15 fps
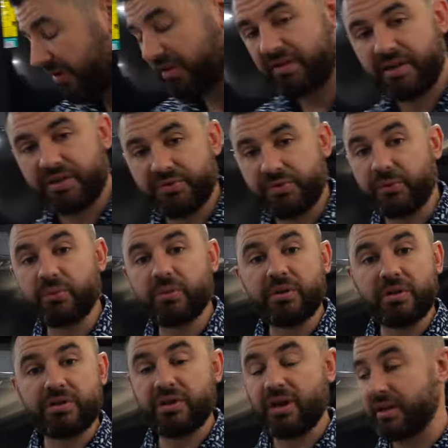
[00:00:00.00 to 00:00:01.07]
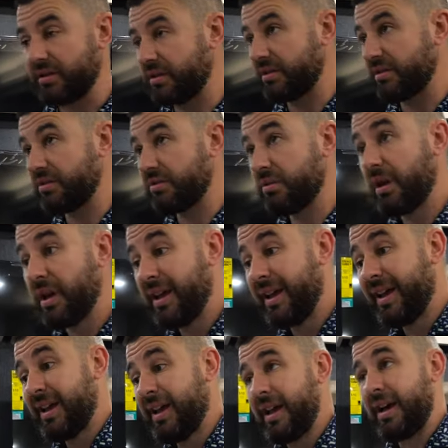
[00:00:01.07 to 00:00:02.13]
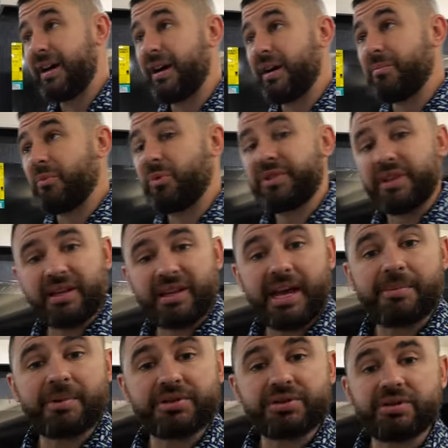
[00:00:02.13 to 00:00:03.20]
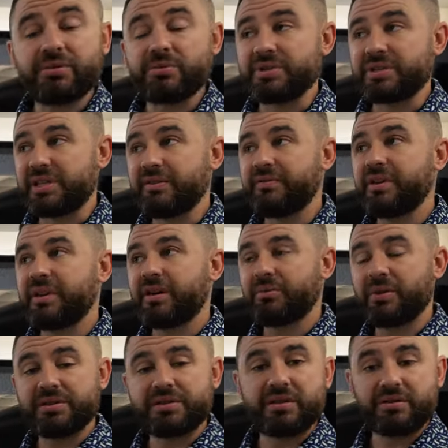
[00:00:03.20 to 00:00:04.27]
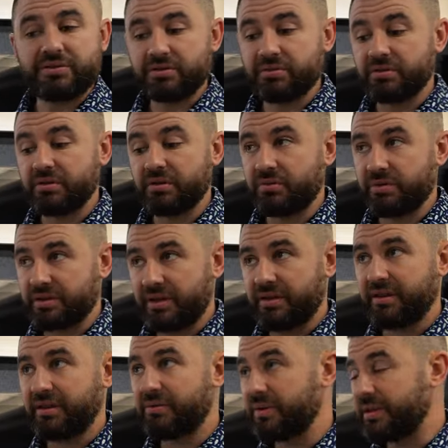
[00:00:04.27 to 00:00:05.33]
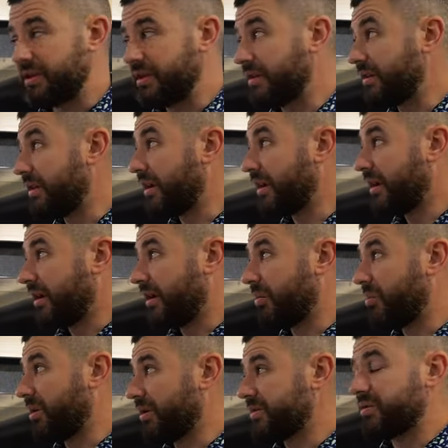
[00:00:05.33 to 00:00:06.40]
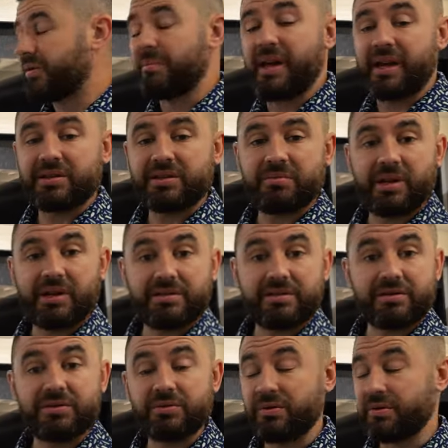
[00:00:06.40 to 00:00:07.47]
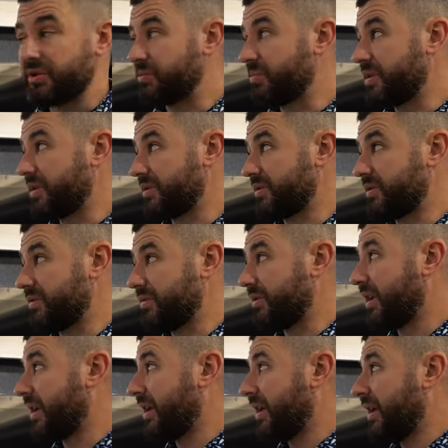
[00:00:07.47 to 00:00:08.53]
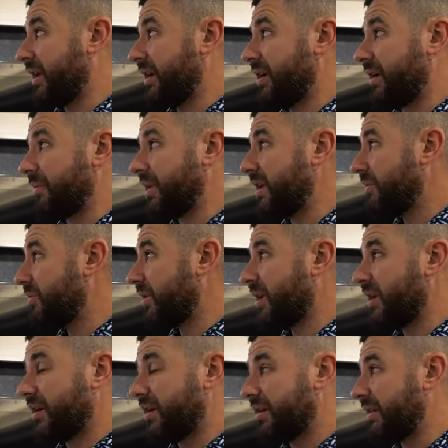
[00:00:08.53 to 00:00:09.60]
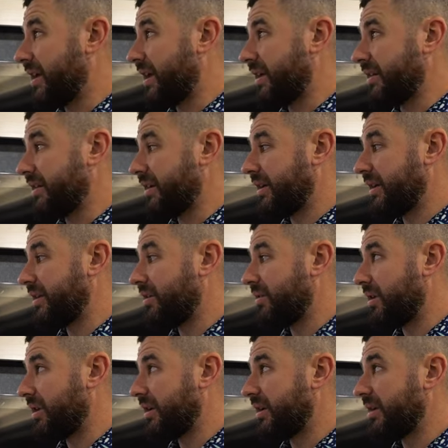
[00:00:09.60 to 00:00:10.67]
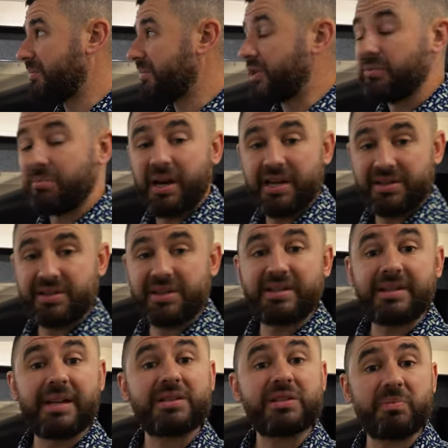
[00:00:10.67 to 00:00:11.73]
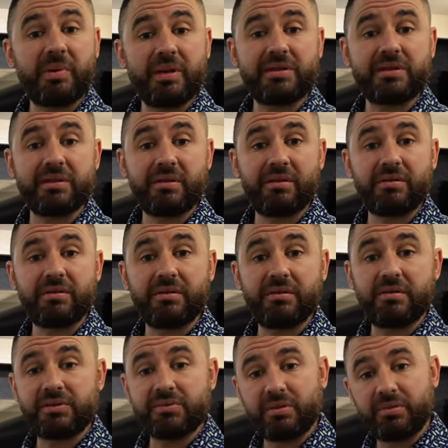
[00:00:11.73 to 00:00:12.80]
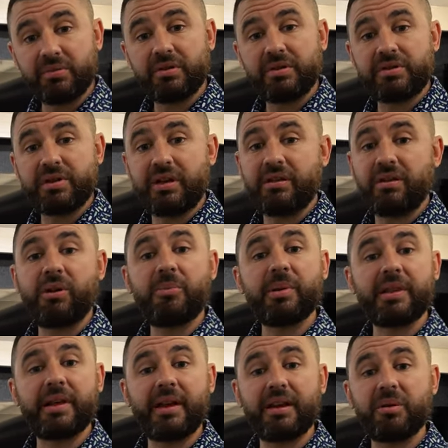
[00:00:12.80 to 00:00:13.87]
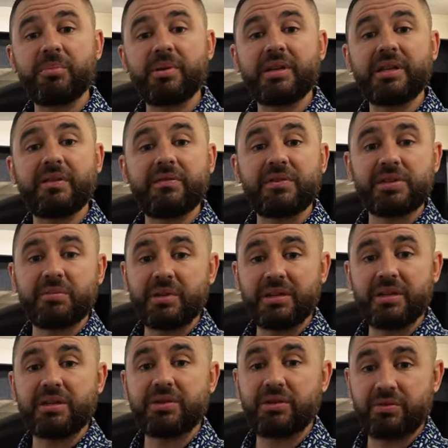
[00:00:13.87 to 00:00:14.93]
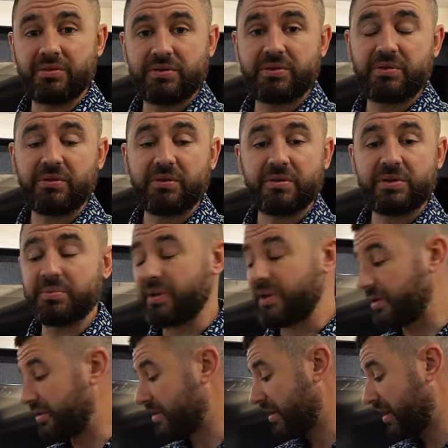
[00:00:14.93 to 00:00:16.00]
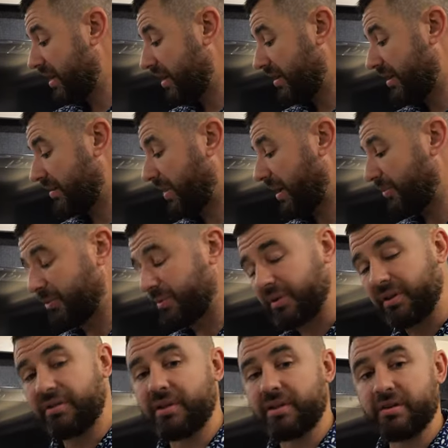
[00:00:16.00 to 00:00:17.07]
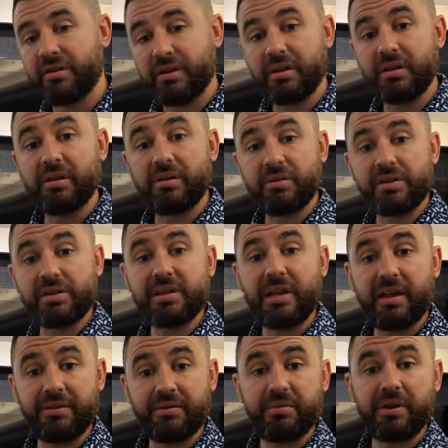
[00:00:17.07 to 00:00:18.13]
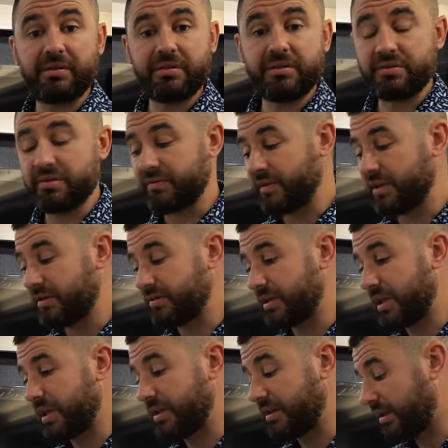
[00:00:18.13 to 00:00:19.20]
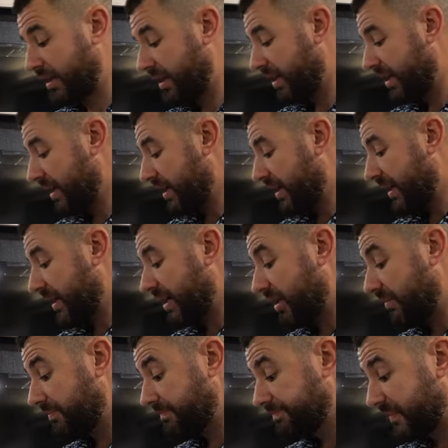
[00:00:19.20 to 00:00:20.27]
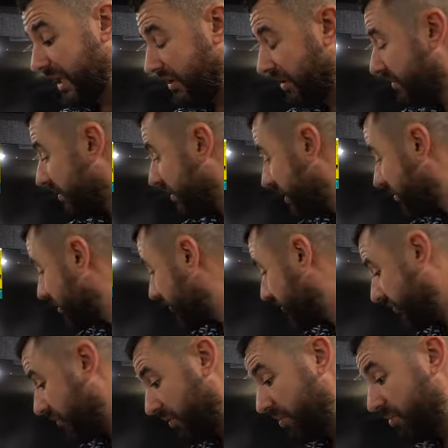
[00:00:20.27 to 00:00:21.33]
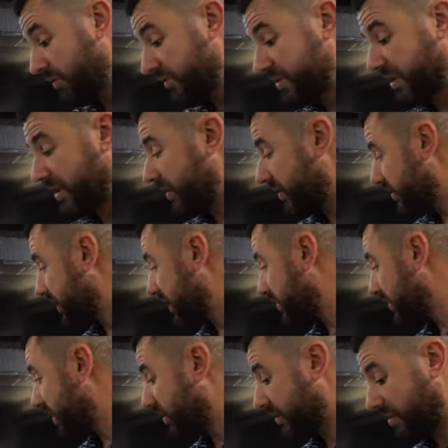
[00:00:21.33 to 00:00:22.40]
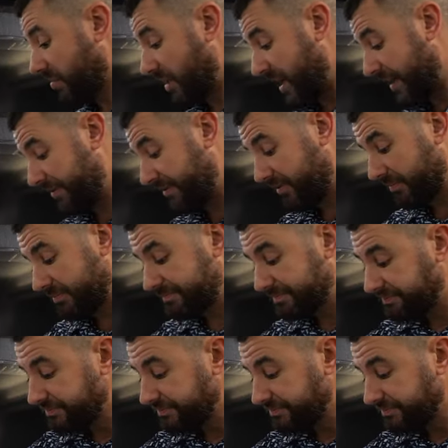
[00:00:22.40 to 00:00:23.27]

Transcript: One of the things we really tried to do with the cabinetry was give you a residential look, which I think we did, but also maximize the storage space. So anywhere that, you know, you might see dead space in other units, we really tried to open that up and give you some additional storage space. I really think you're going to notice that throughout the Surveyor line. Another thing before we move to the entertainment area in the bathroom,